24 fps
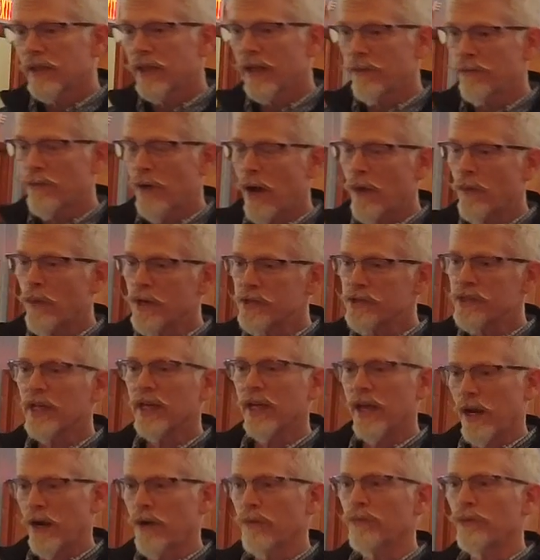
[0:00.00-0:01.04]
if I
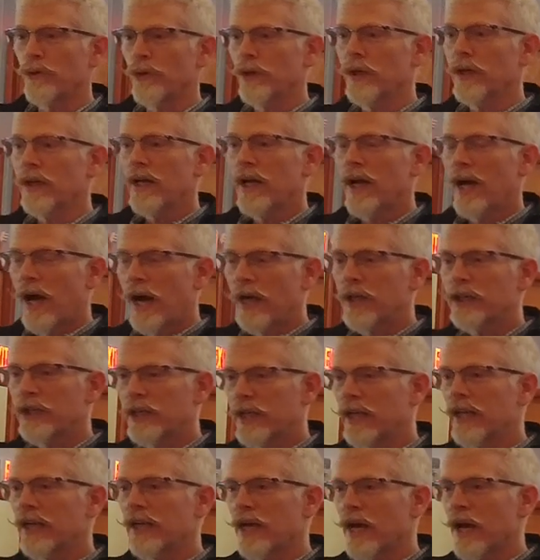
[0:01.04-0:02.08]
wasn't careful, I
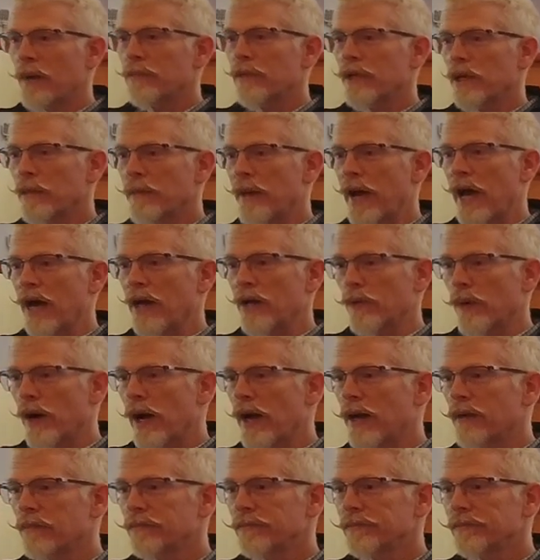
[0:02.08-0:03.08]
could end up in a bad way.